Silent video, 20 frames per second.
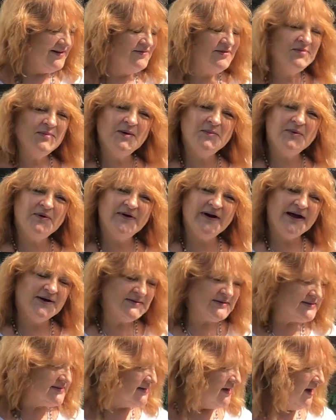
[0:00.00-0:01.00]
even when we're
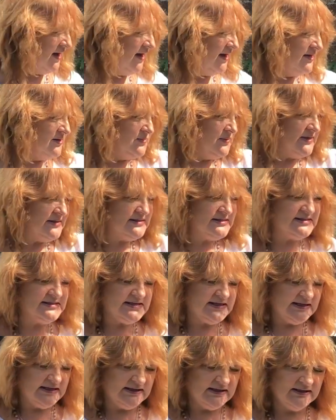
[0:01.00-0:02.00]
outside, we're
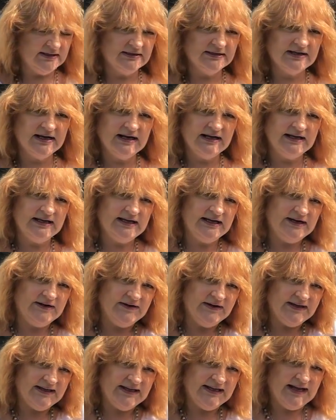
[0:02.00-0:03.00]
still
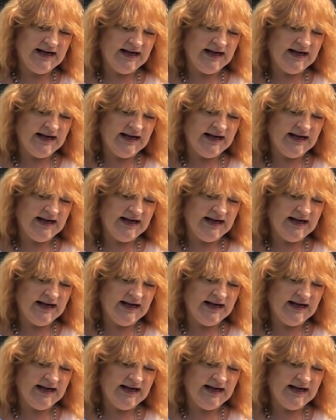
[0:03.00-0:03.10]
clearing and